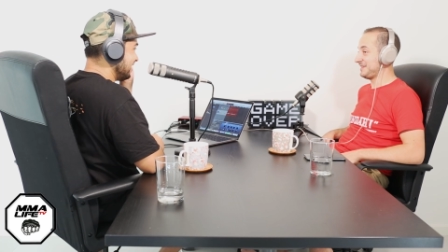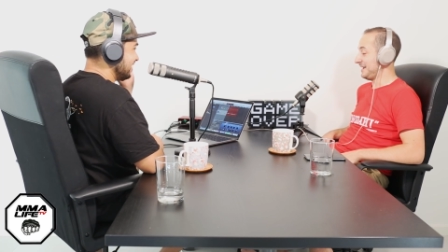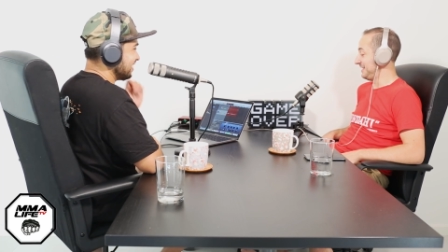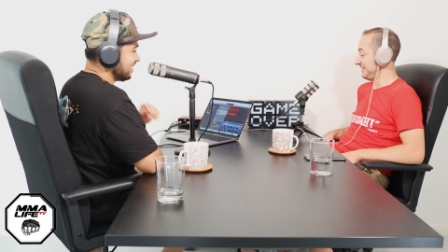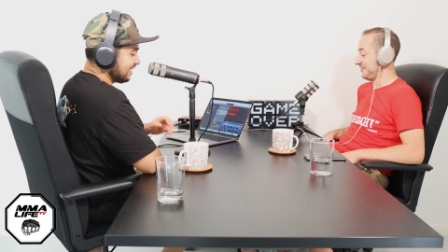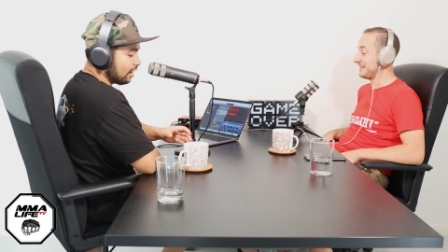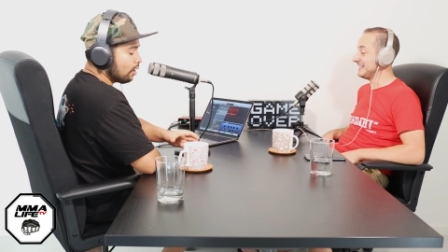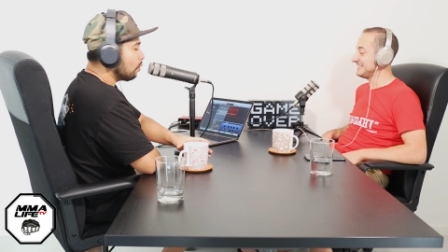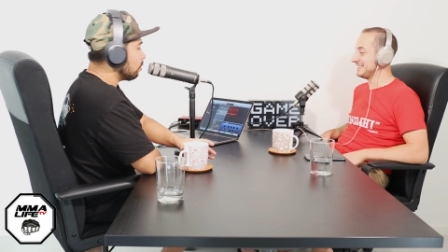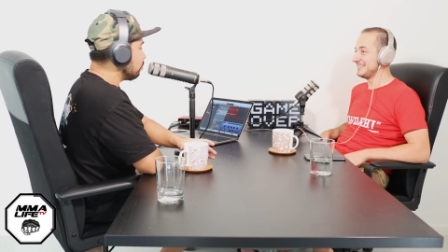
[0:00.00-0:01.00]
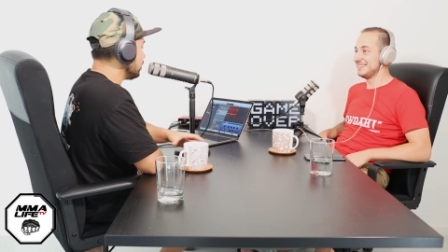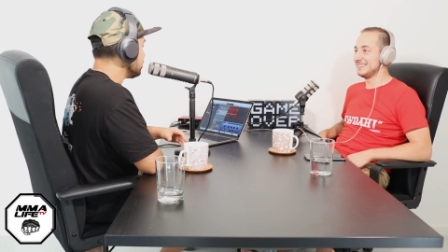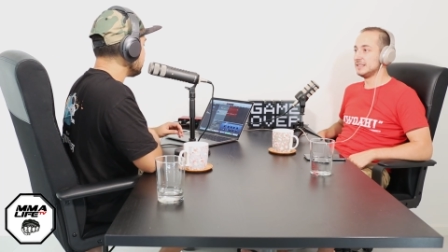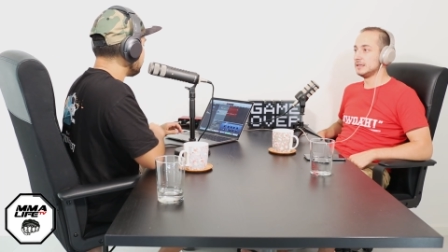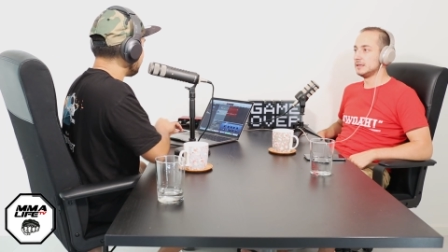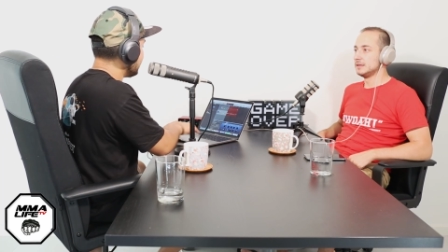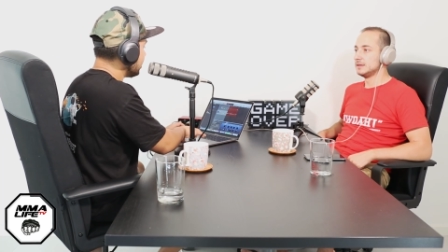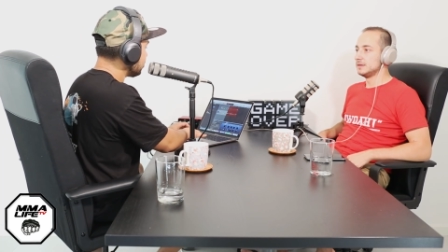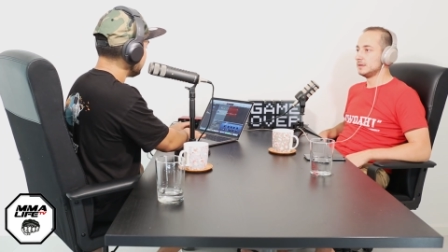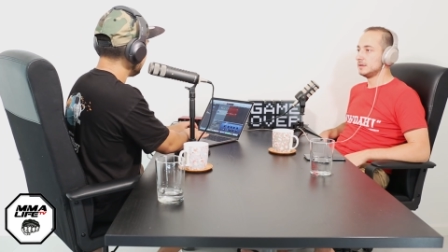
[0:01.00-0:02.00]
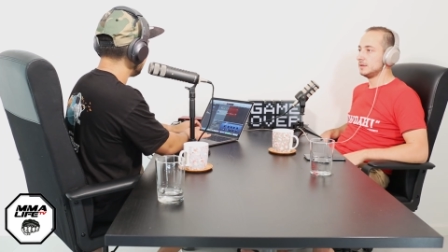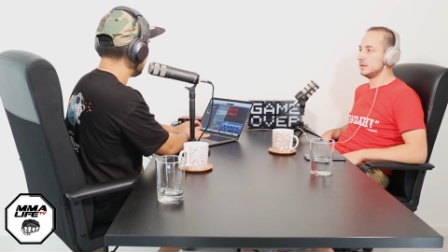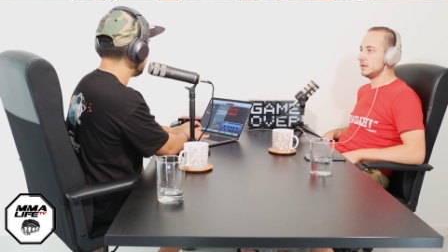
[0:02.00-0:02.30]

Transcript: can't argue against it. Where's this fight at? Sorry.